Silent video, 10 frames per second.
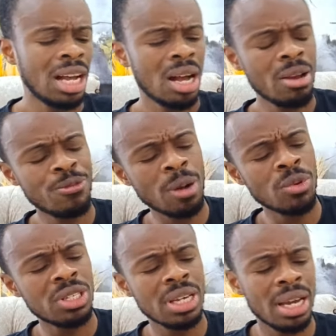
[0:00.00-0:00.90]
I'm from
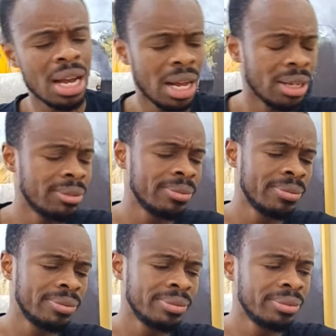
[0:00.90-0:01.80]
Munseya.
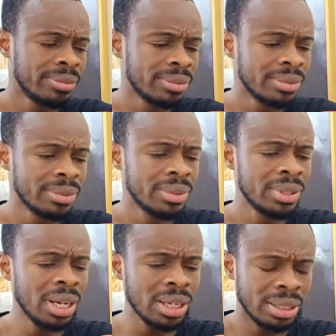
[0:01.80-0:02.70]

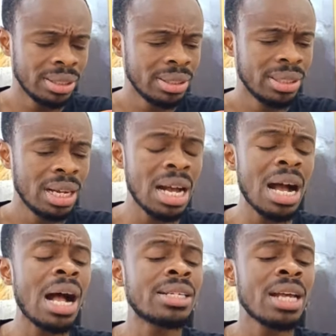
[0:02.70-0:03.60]
Hey.
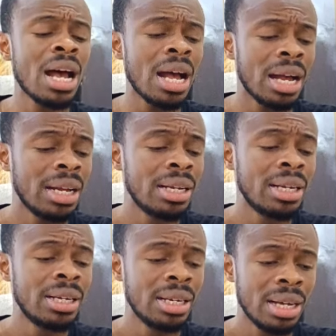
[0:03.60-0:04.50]
Ah, sir.
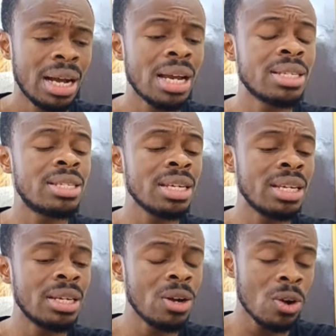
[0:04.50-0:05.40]
I see.